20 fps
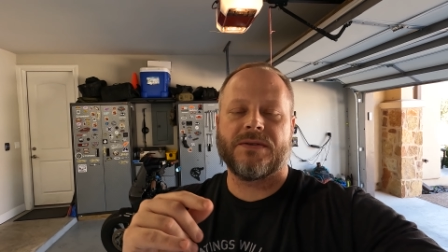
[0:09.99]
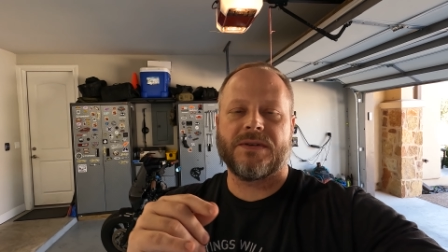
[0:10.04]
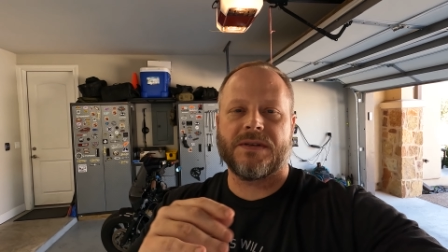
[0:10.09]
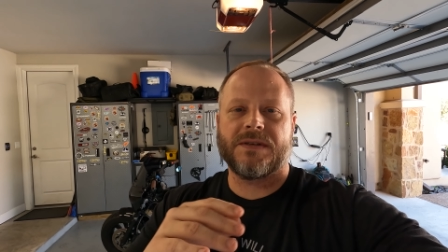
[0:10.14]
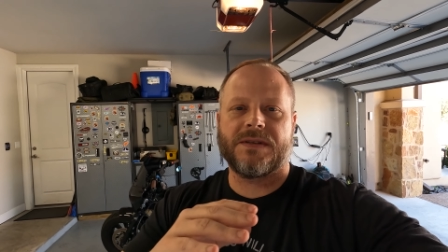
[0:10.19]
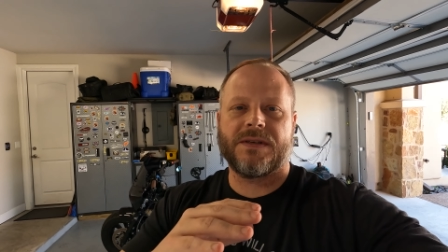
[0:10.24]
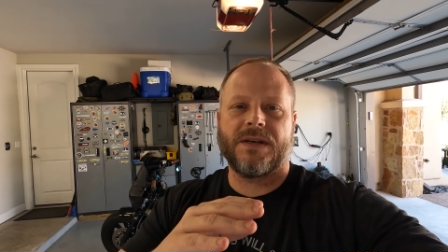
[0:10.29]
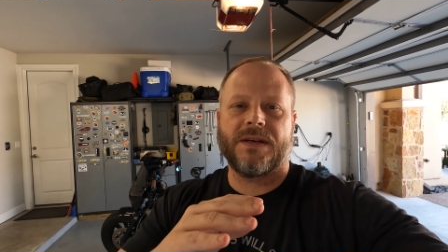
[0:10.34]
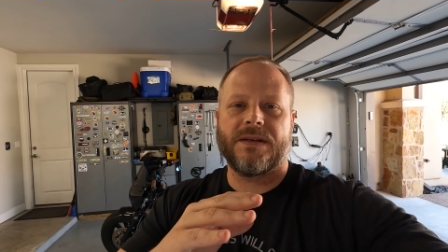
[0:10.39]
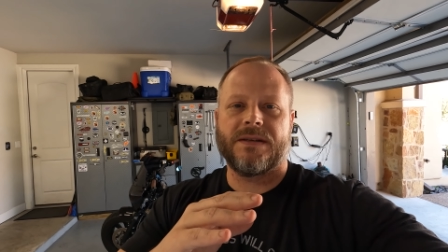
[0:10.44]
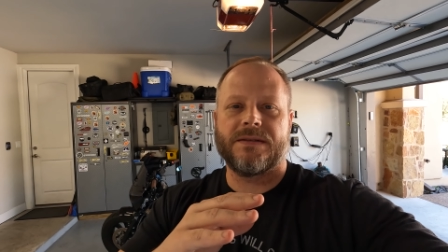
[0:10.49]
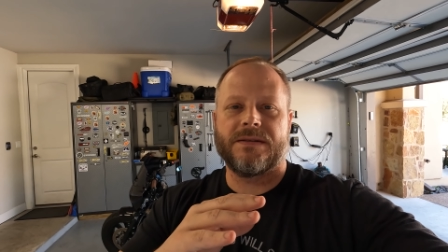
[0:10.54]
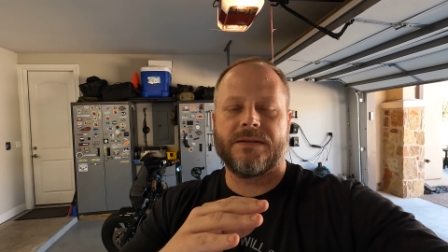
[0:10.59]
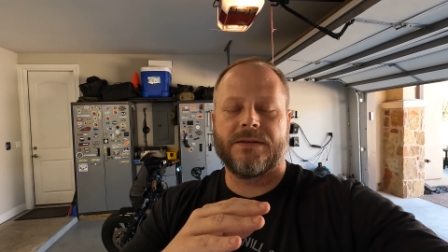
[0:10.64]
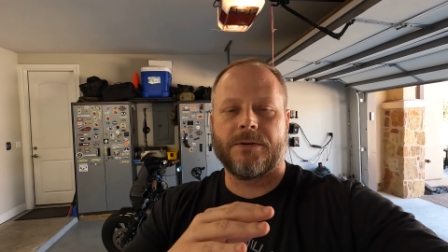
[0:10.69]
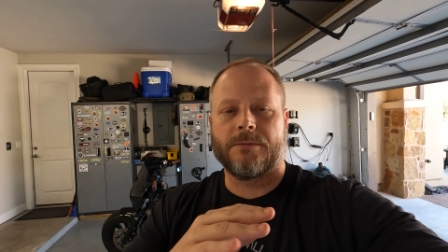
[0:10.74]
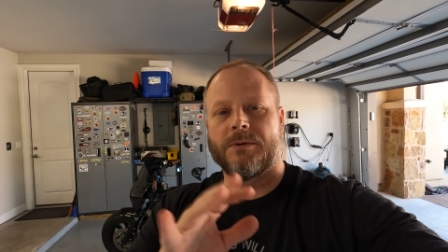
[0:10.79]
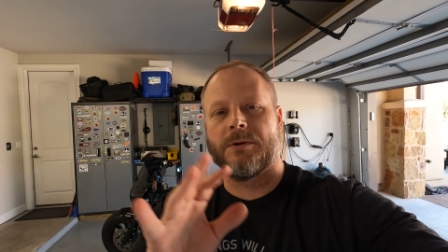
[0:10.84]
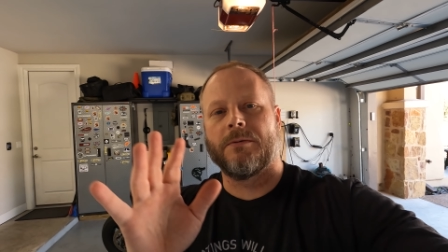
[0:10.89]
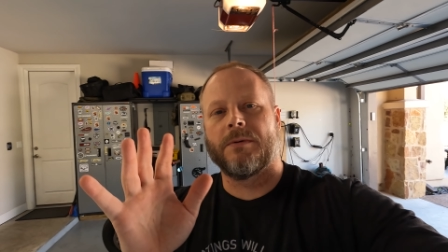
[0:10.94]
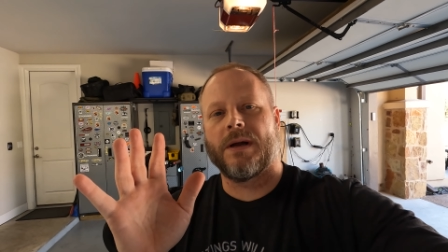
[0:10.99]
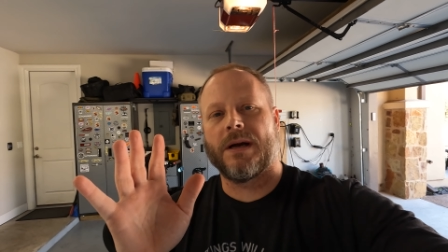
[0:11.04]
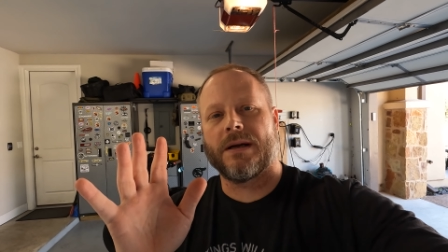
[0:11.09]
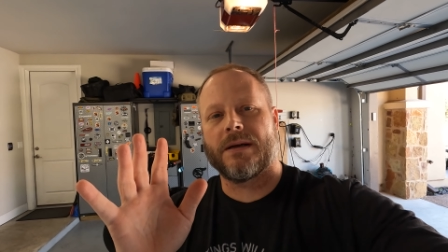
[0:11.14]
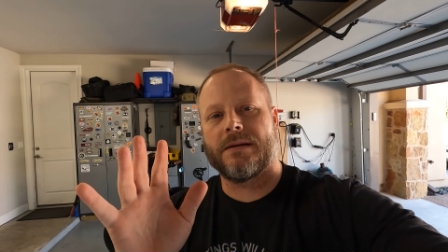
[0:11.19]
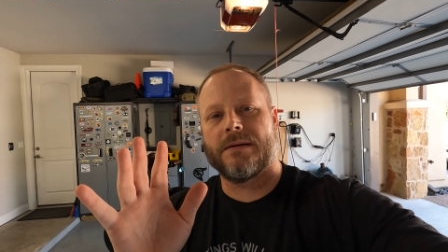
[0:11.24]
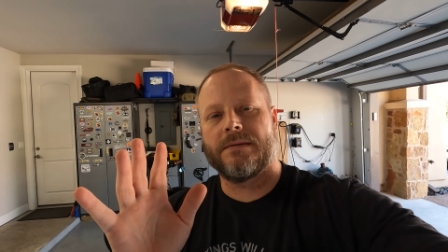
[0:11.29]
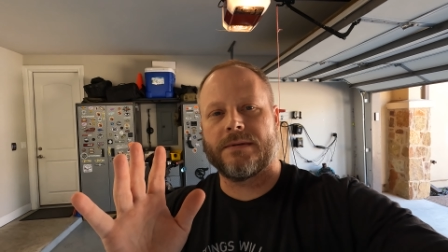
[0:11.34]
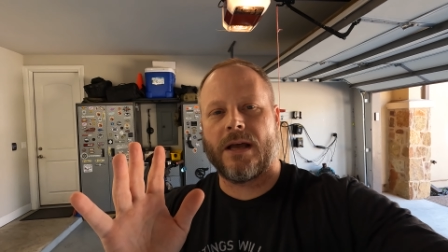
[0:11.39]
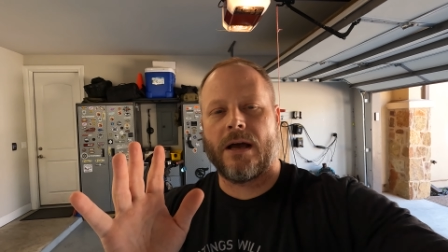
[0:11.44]
that said the
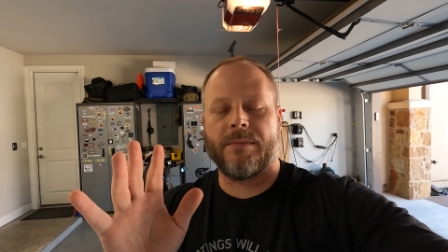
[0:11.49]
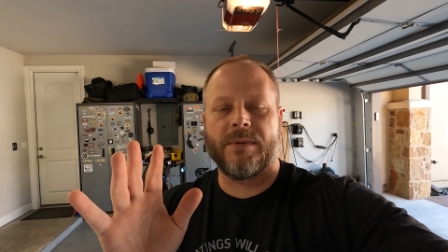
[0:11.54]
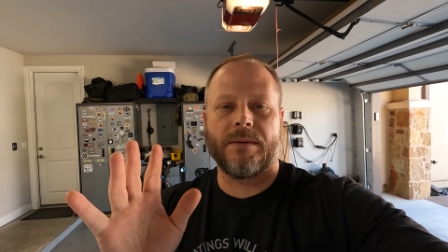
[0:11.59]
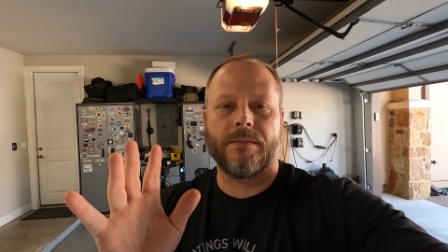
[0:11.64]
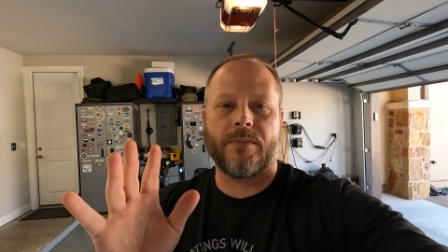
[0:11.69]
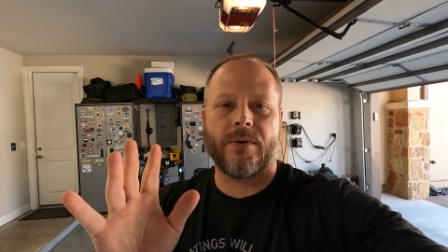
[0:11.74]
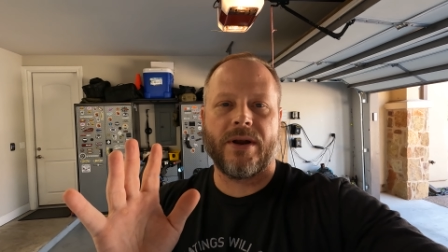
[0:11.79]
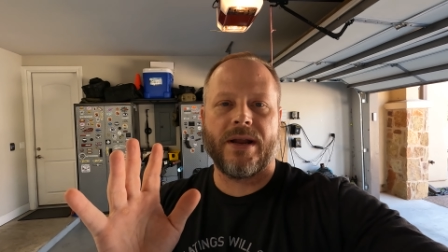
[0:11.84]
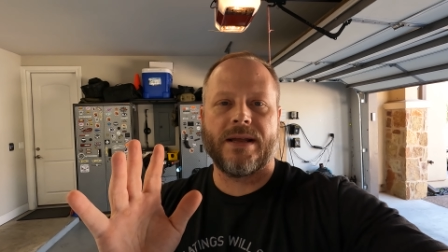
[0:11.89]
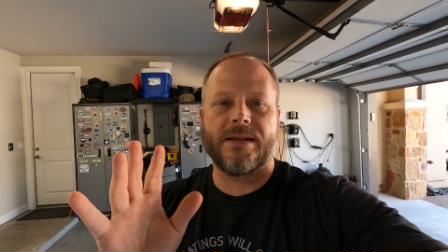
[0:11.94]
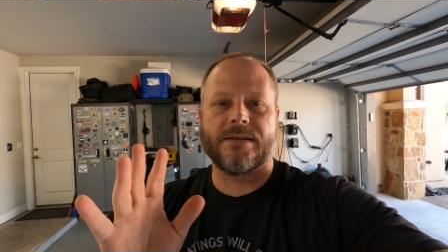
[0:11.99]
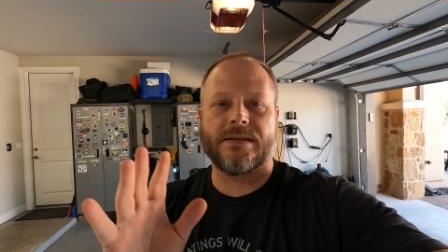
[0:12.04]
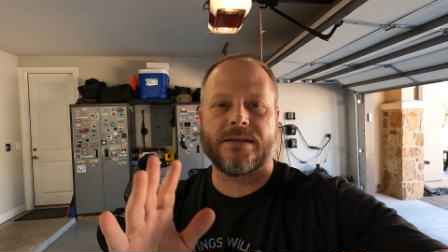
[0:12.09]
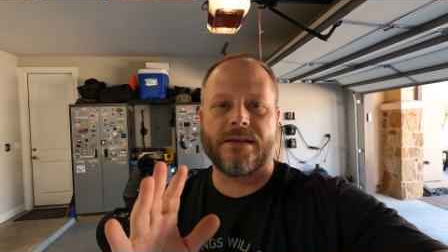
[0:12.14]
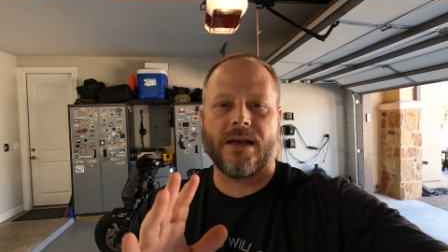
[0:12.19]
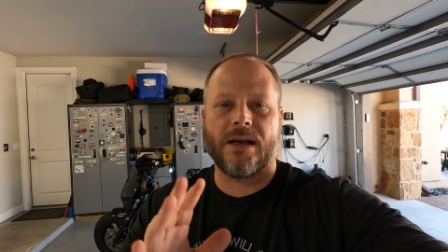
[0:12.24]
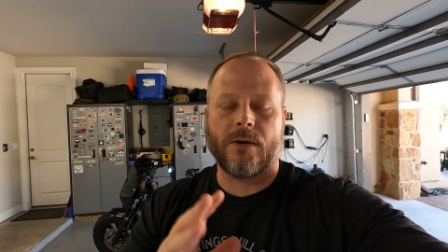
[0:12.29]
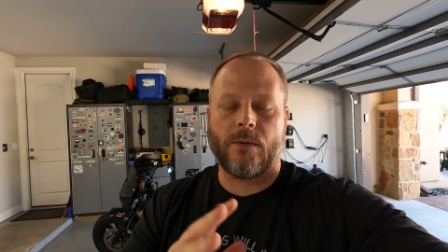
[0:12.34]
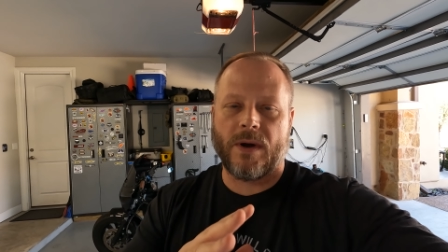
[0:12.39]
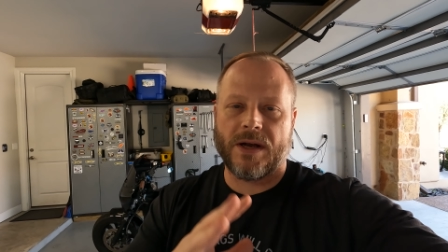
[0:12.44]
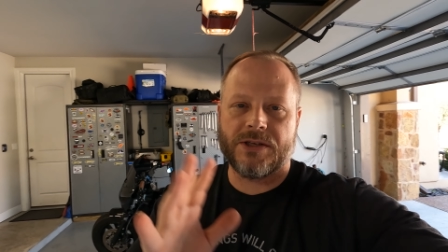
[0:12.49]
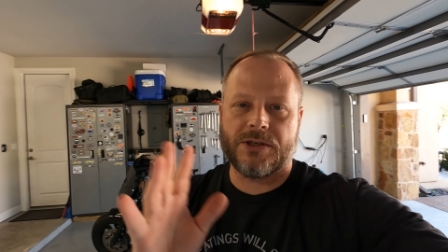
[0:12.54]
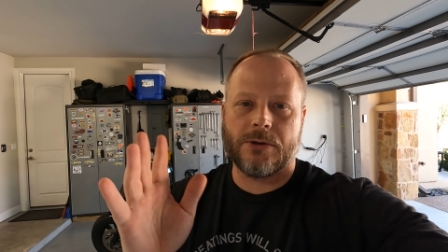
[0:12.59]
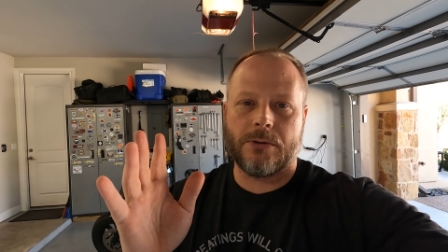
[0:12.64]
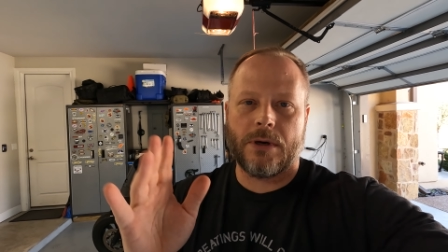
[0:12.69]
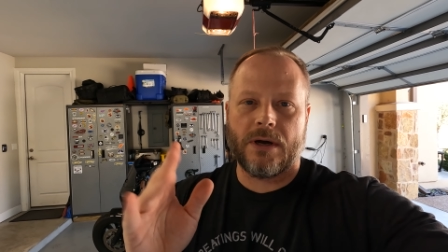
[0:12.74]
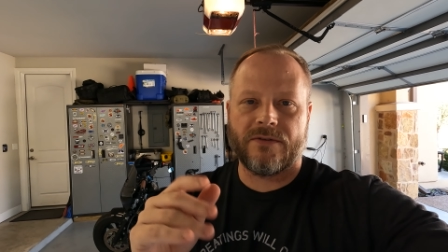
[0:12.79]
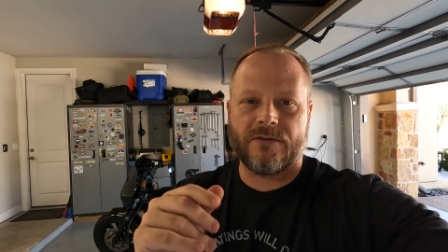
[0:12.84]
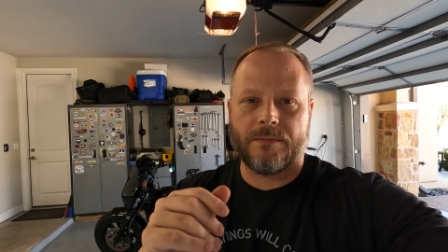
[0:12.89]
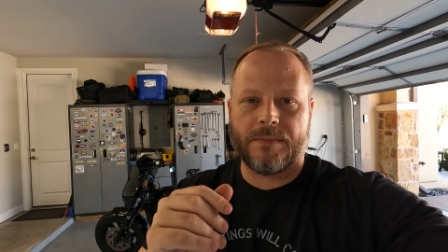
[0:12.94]
Ruroc helmet brands suck, why'd you go
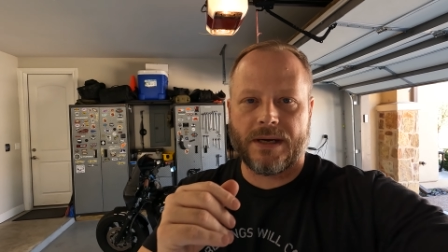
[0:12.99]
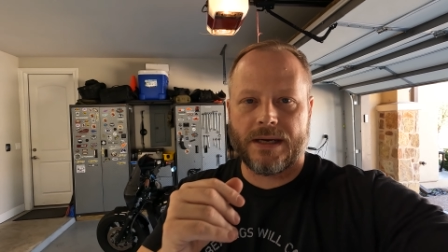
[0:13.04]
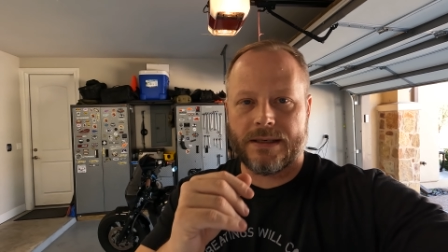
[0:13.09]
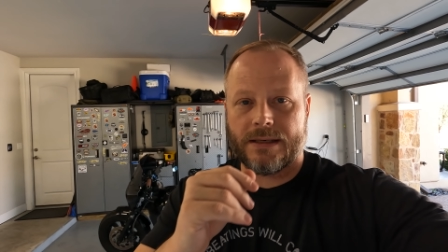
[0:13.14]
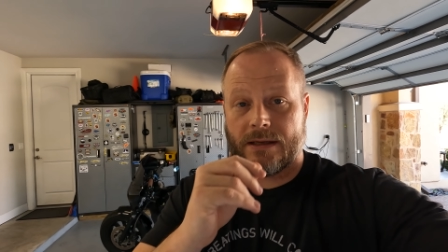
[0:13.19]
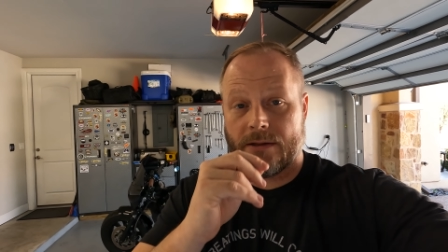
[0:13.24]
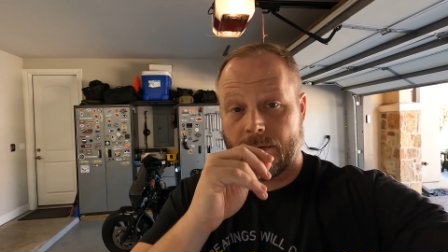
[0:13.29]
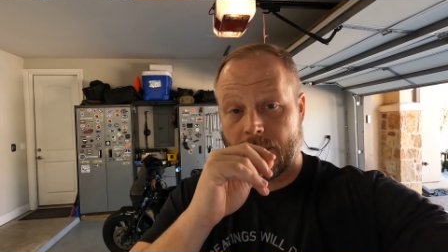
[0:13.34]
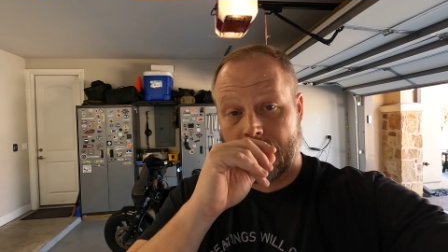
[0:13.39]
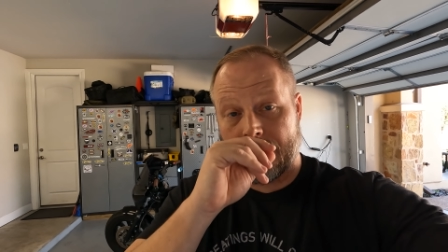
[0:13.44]
off and buy another